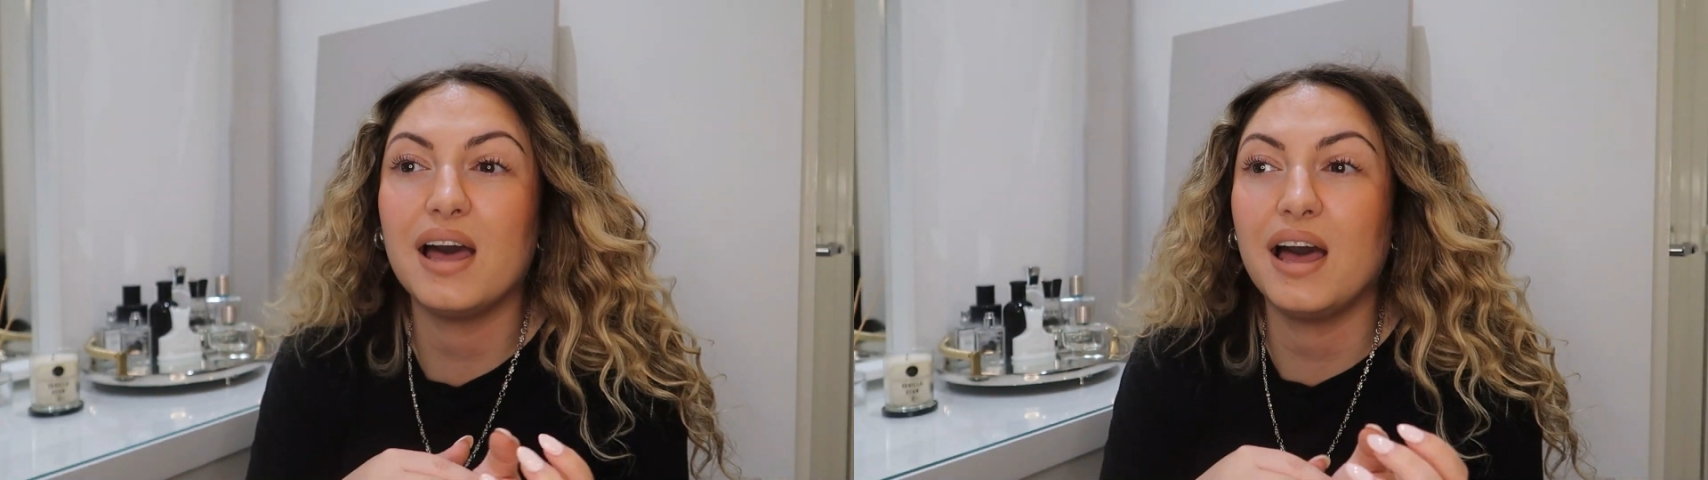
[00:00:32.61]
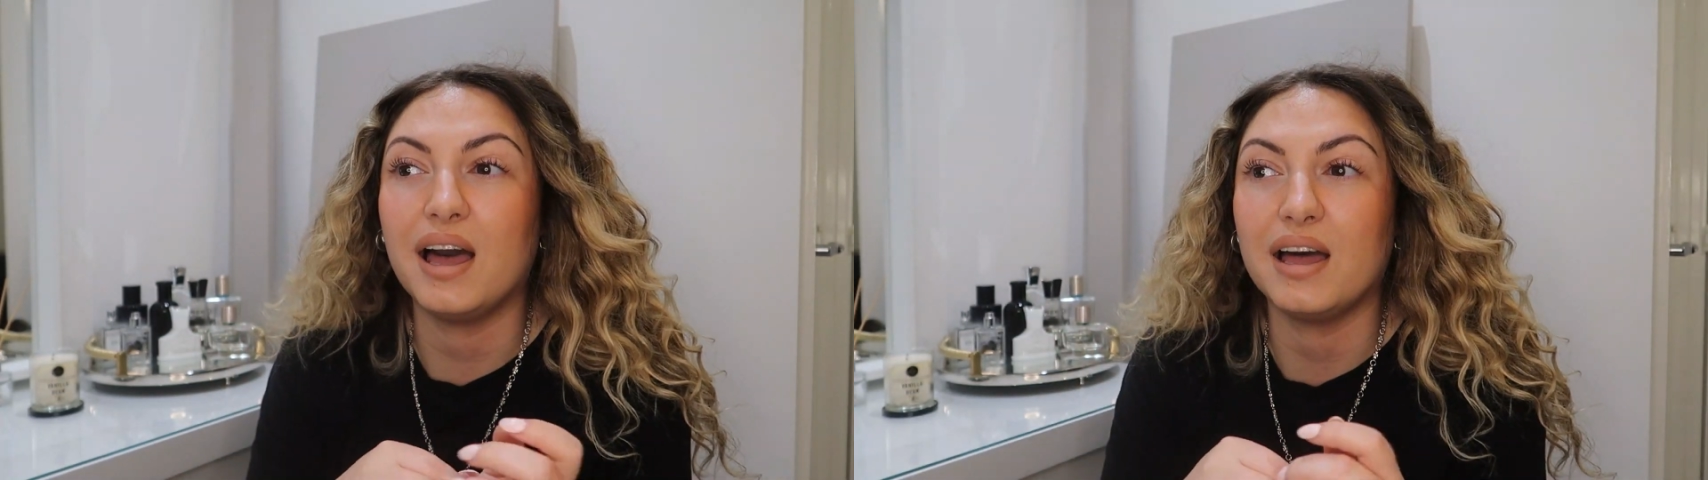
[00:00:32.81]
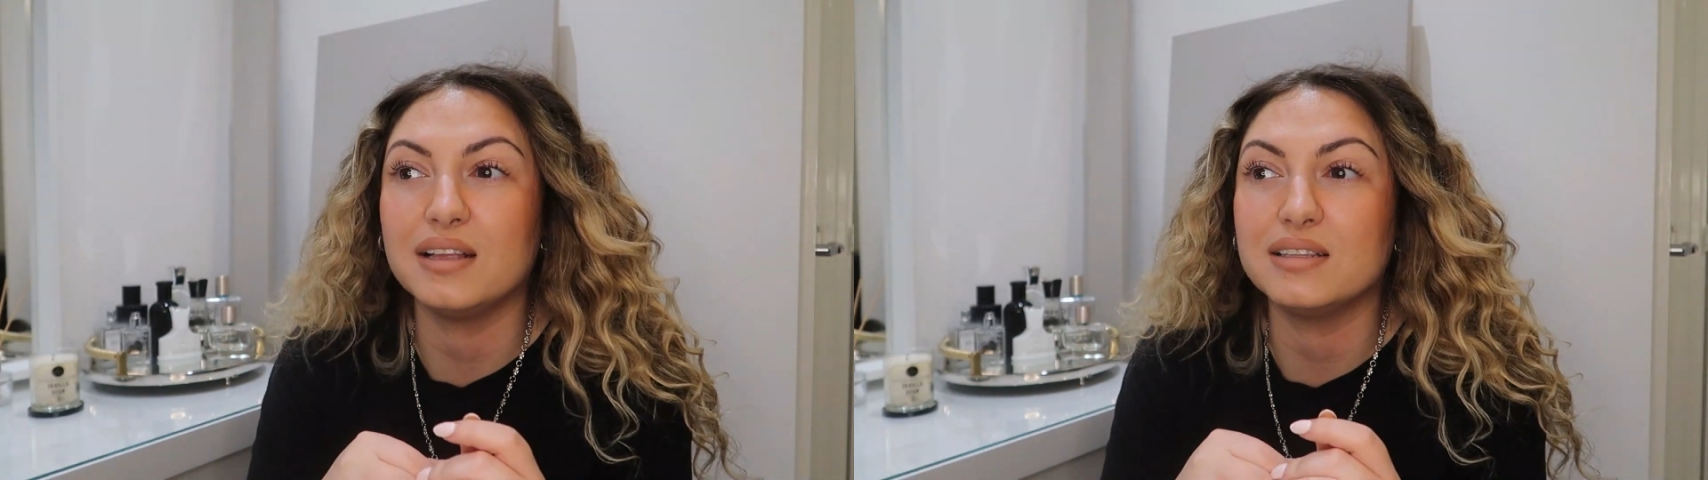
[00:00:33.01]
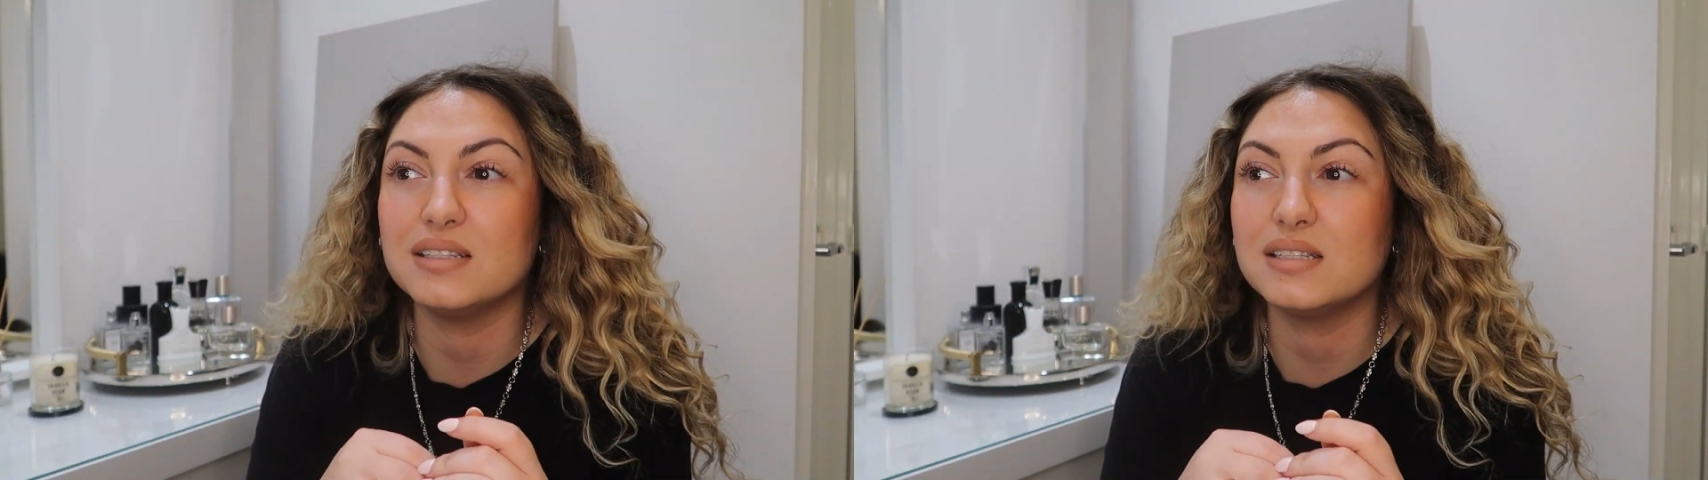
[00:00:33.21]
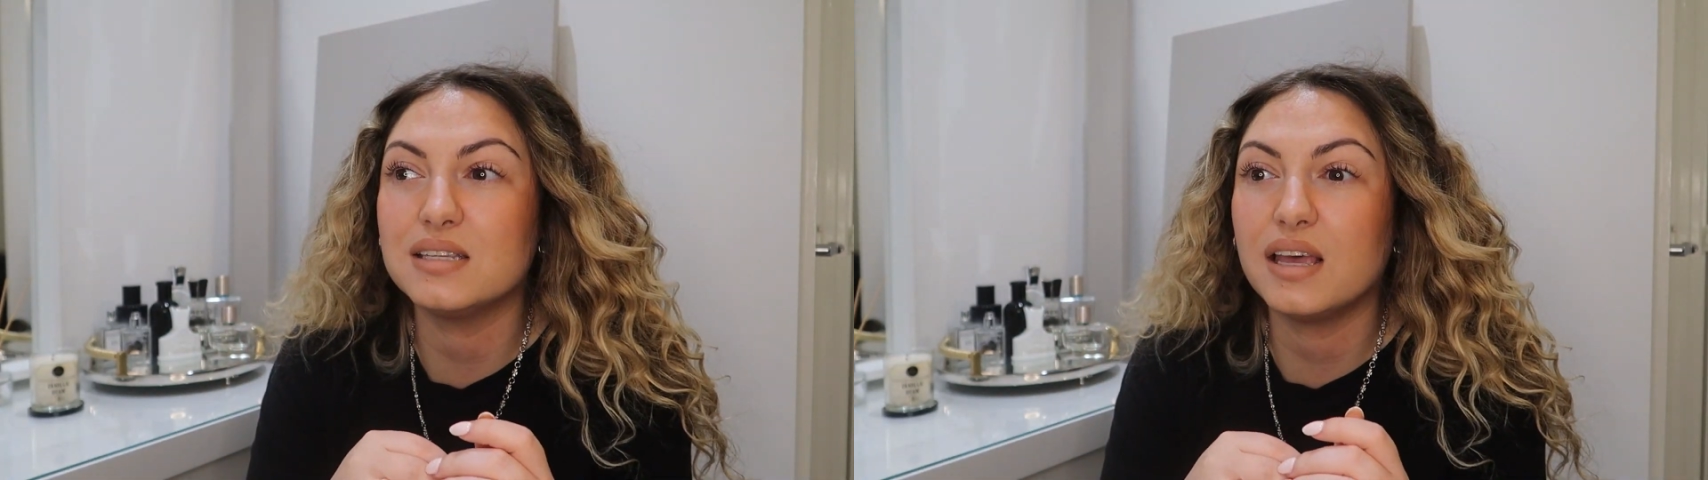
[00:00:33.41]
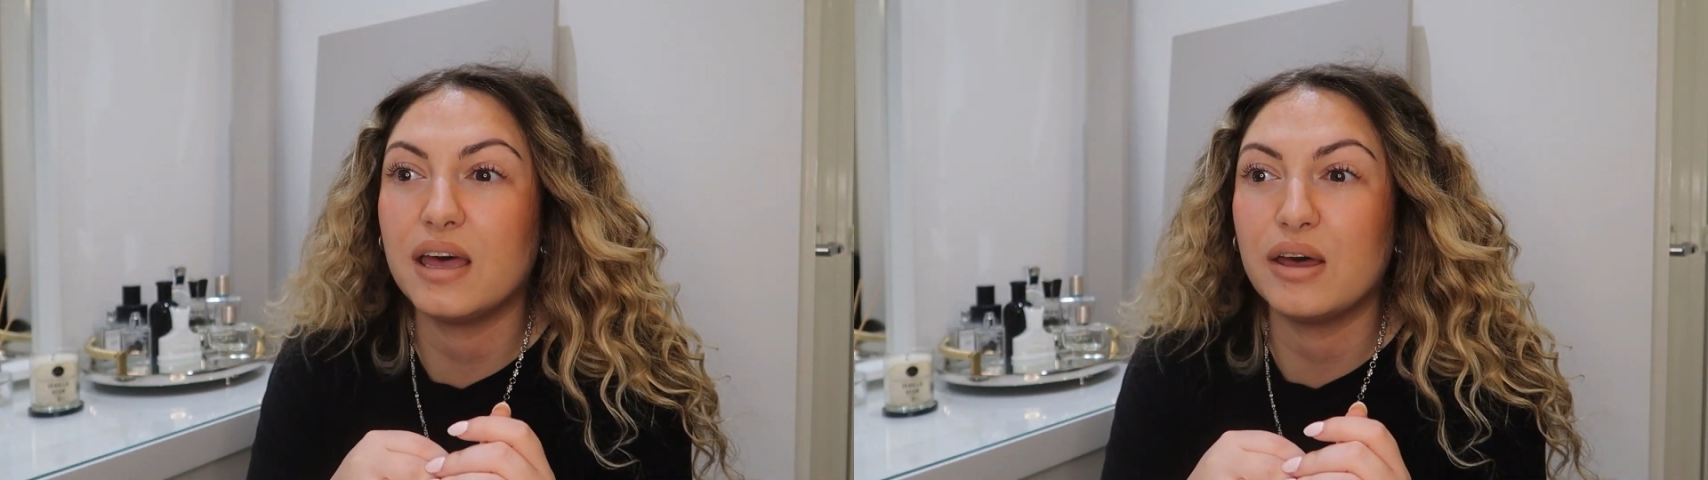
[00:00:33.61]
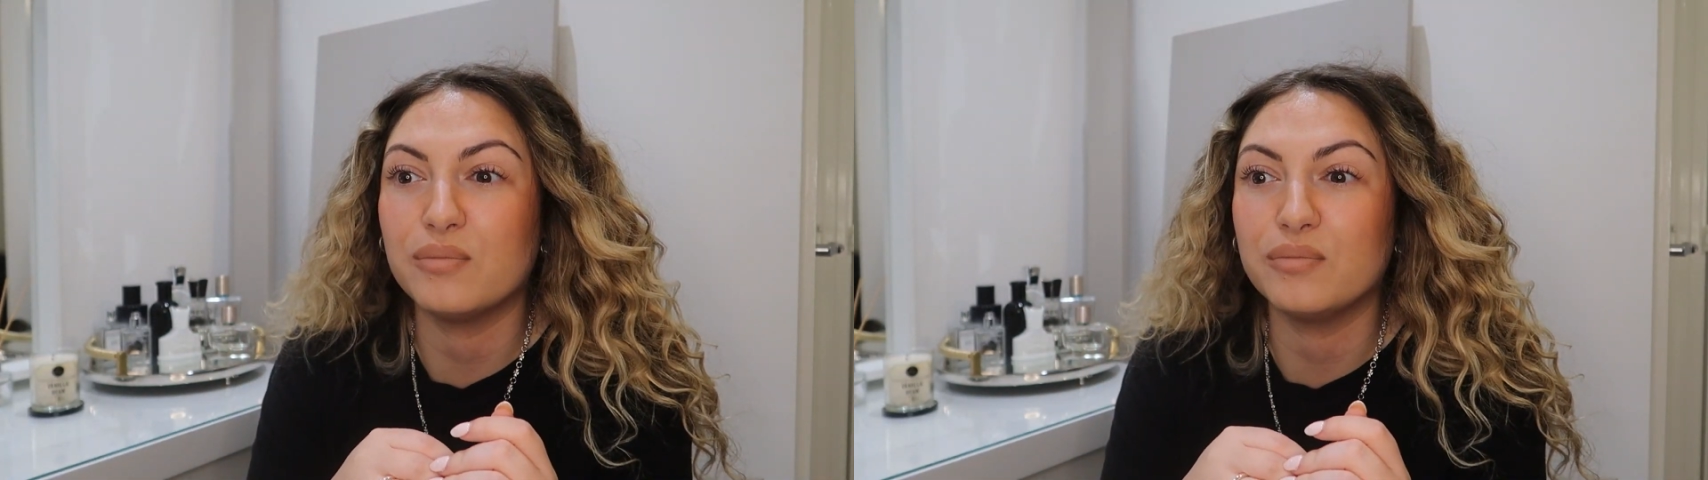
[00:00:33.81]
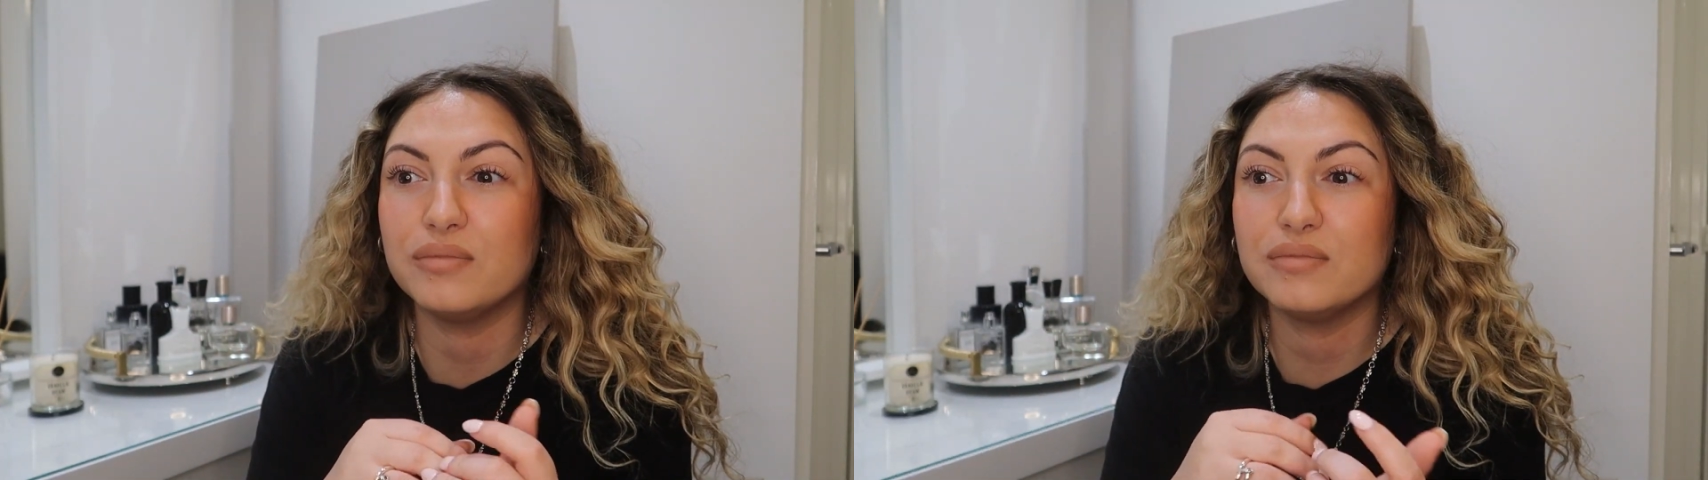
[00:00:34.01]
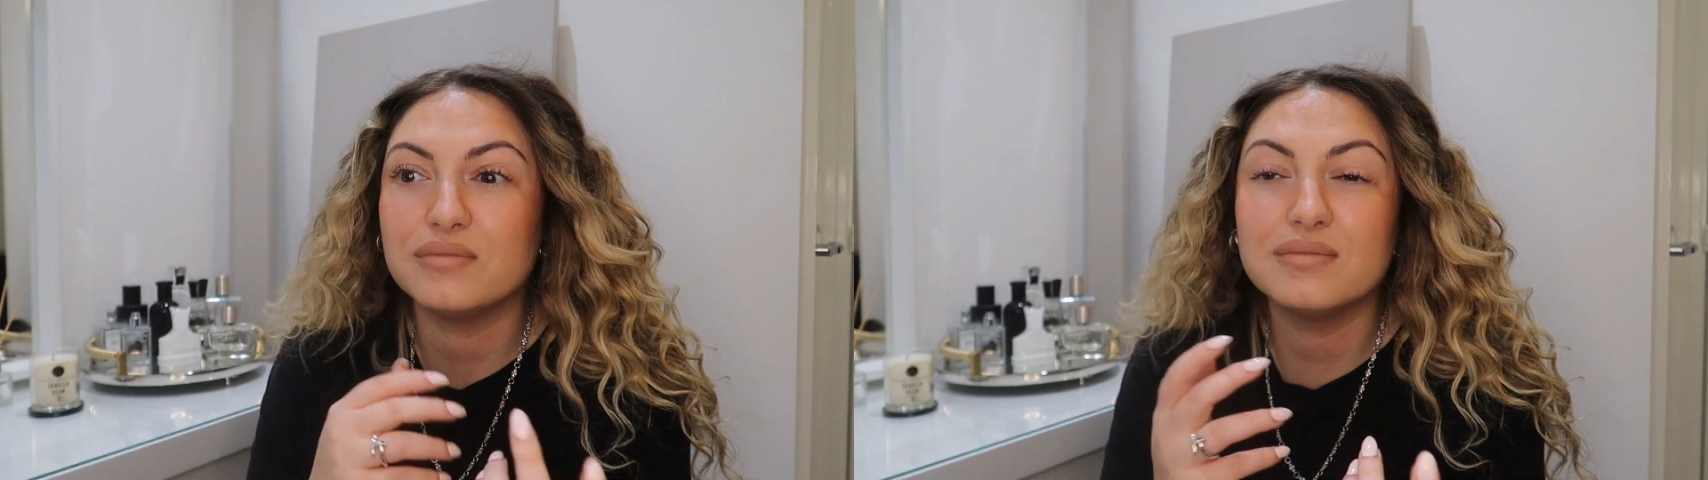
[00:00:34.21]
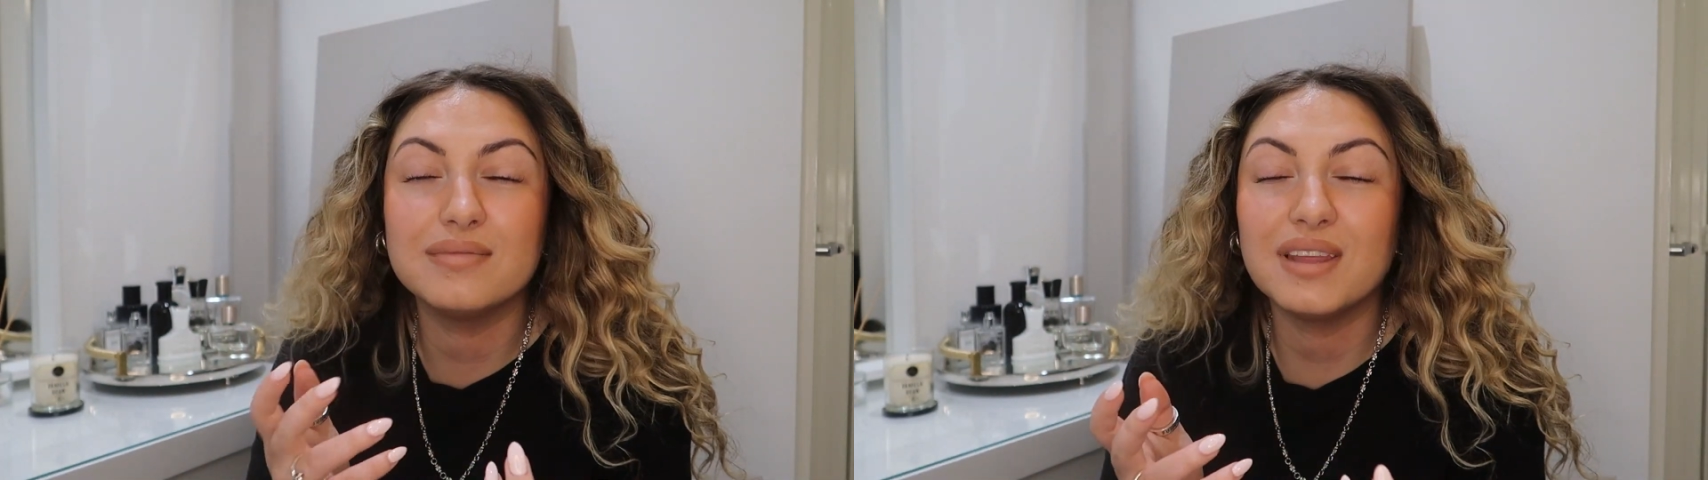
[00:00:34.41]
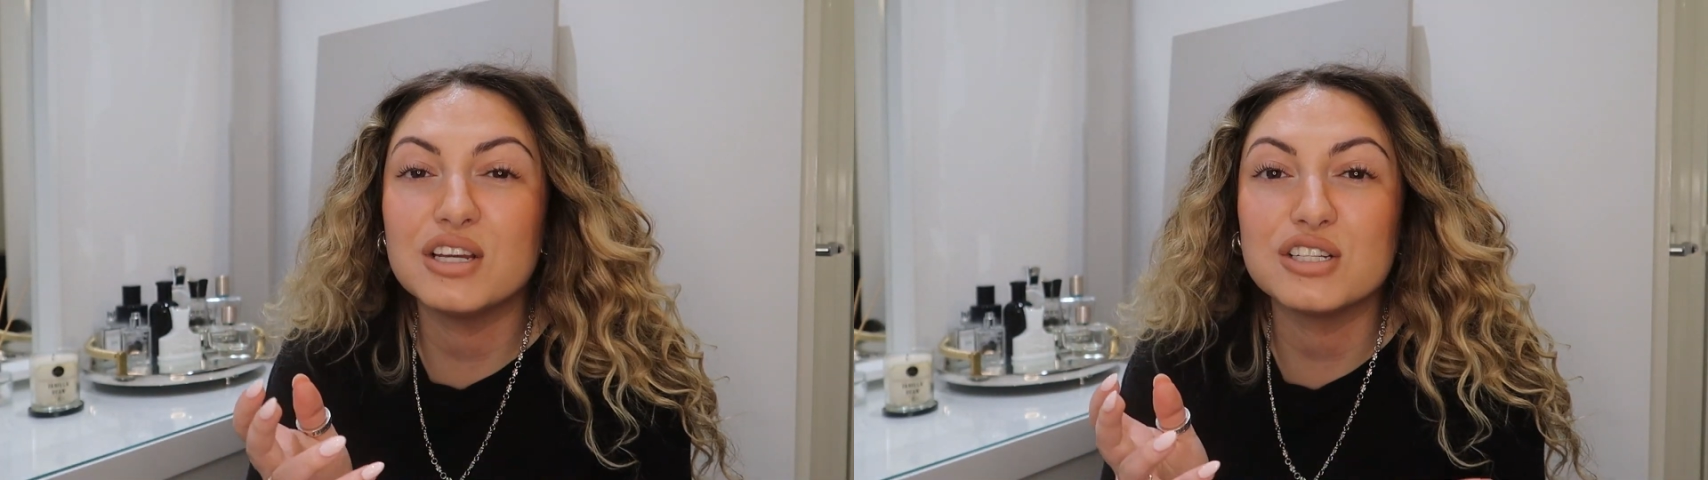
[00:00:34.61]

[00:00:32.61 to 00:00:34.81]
and yeah,